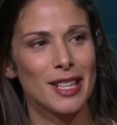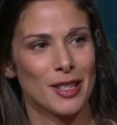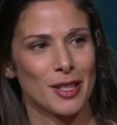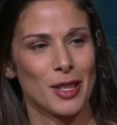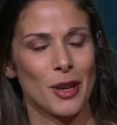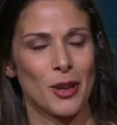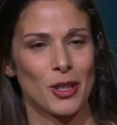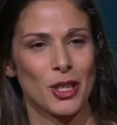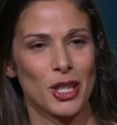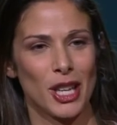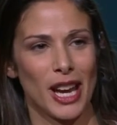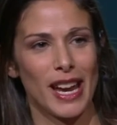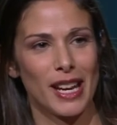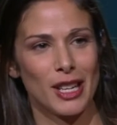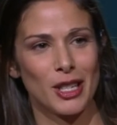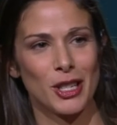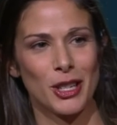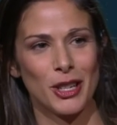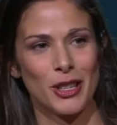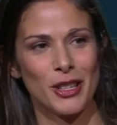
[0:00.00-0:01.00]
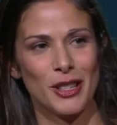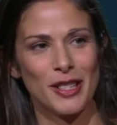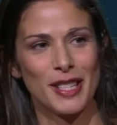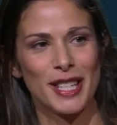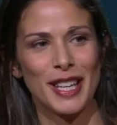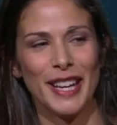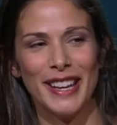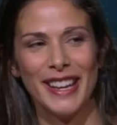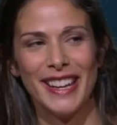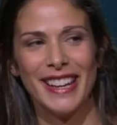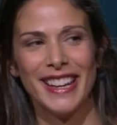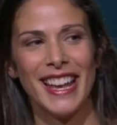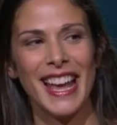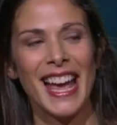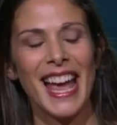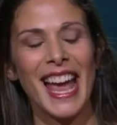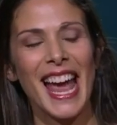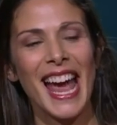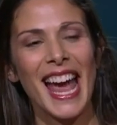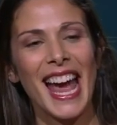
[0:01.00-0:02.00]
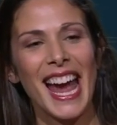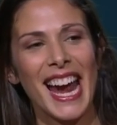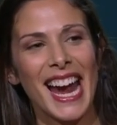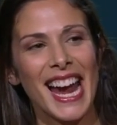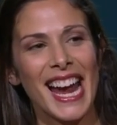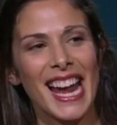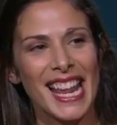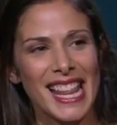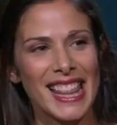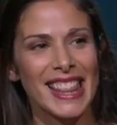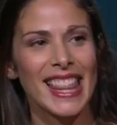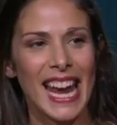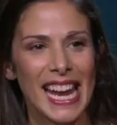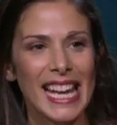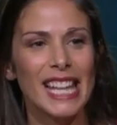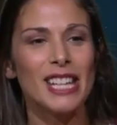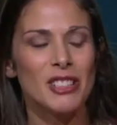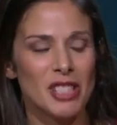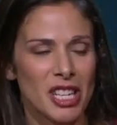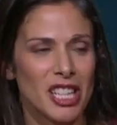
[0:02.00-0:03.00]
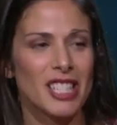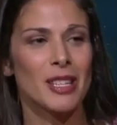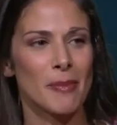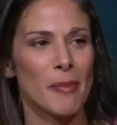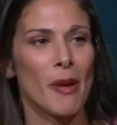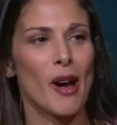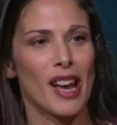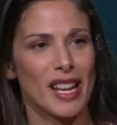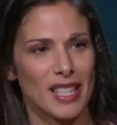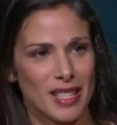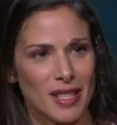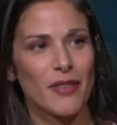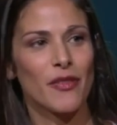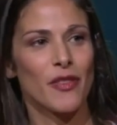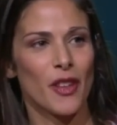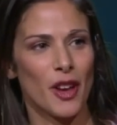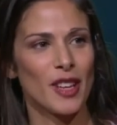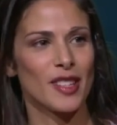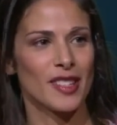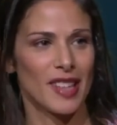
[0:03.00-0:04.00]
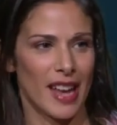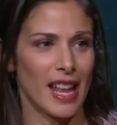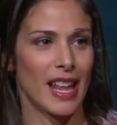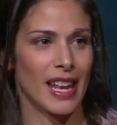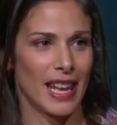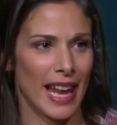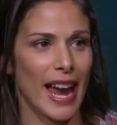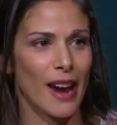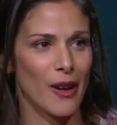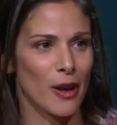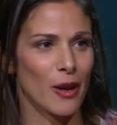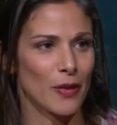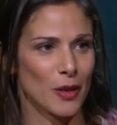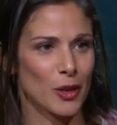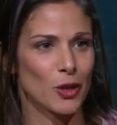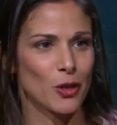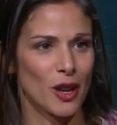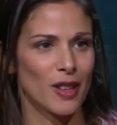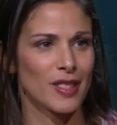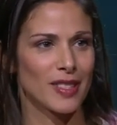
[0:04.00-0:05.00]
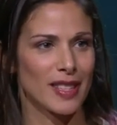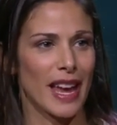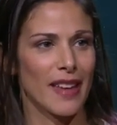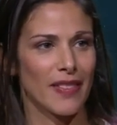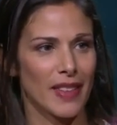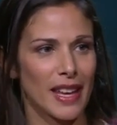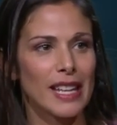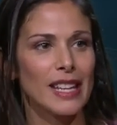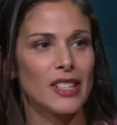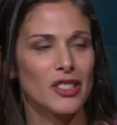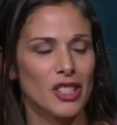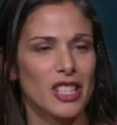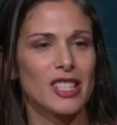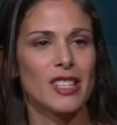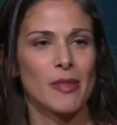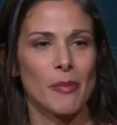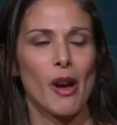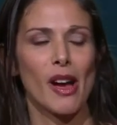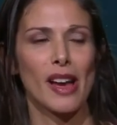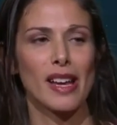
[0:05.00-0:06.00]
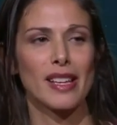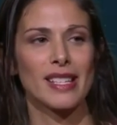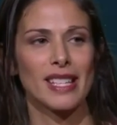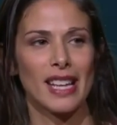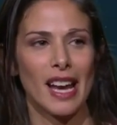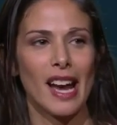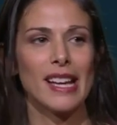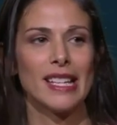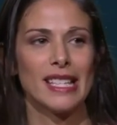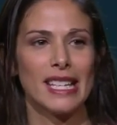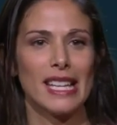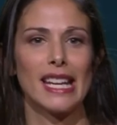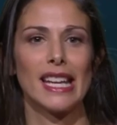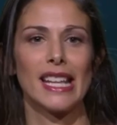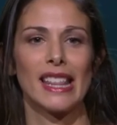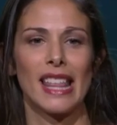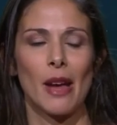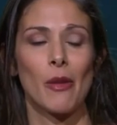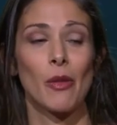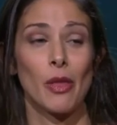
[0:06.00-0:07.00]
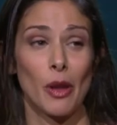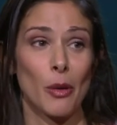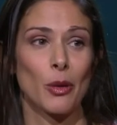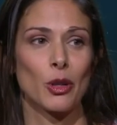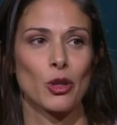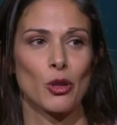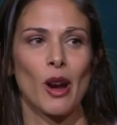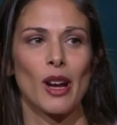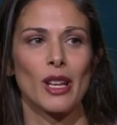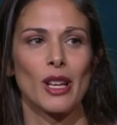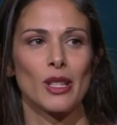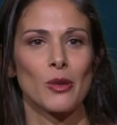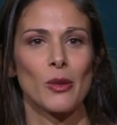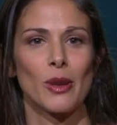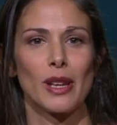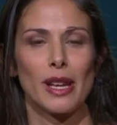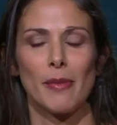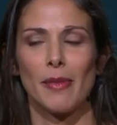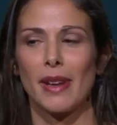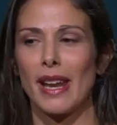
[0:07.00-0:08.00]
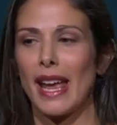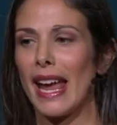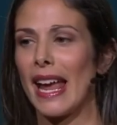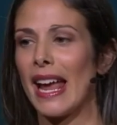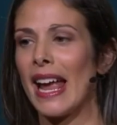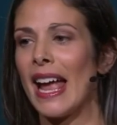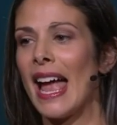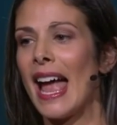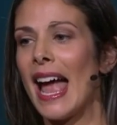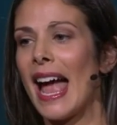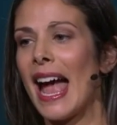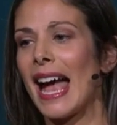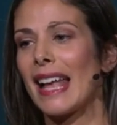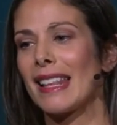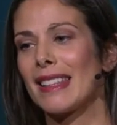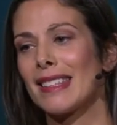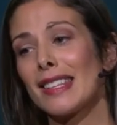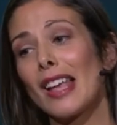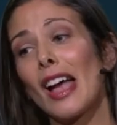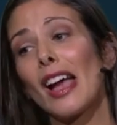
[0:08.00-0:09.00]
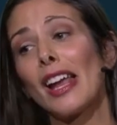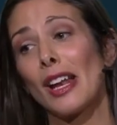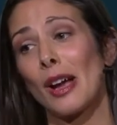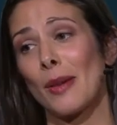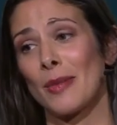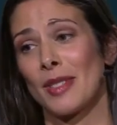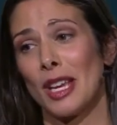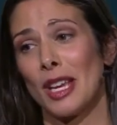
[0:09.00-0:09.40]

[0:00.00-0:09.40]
associations, they legitimized the first layer of the Trust Act. They legitimized the idea that they were trying to eliminate, and sign-ups